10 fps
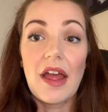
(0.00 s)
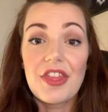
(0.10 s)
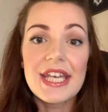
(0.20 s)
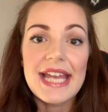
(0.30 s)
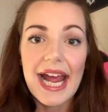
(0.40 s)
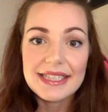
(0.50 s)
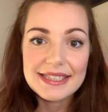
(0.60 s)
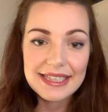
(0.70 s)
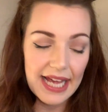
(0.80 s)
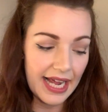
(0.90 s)
The
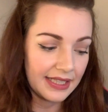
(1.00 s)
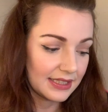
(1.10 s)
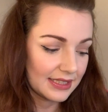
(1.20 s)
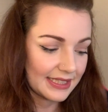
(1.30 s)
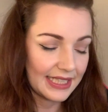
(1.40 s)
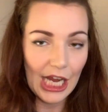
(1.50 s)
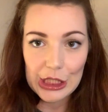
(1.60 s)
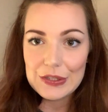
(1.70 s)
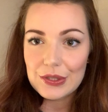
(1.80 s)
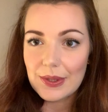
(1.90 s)
next thing to get
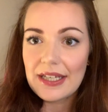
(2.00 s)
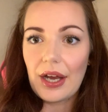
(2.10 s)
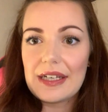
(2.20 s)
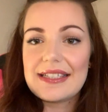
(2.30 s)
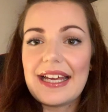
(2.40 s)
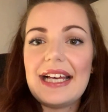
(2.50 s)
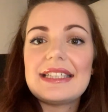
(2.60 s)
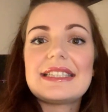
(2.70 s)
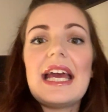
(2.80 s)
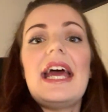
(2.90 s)
your story
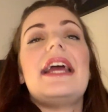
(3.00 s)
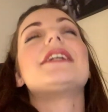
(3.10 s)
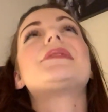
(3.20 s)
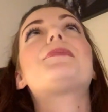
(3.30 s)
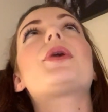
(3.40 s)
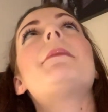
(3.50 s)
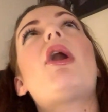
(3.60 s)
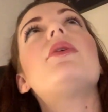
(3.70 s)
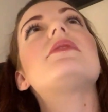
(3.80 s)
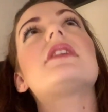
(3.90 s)
noticed is
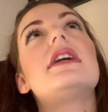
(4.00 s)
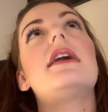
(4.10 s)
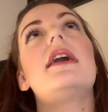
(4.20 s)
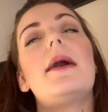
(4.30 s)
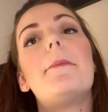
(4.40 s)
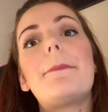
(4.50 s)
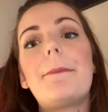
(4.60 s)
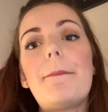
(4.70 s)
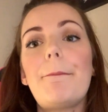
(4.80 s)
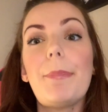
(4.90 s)
promote the
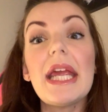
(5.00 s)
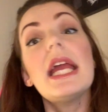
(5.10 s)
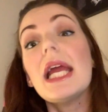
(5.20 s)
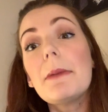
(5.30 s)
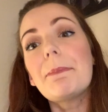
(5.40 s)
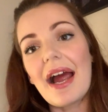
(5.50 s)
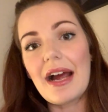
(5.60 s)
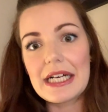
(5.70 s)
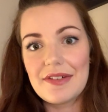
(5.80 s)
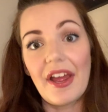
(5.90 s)
beep
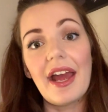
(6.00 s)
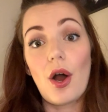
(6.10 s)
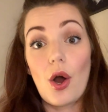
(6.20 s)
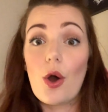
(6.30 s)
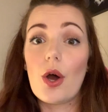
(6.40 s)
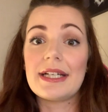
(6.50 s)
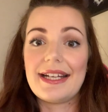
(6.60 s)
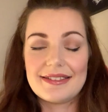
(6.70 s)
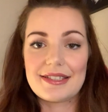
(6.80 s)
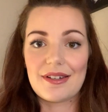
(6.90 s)
out of it on
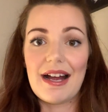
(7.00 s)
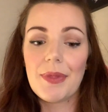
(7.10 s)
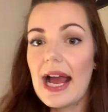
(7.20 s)
Instagram.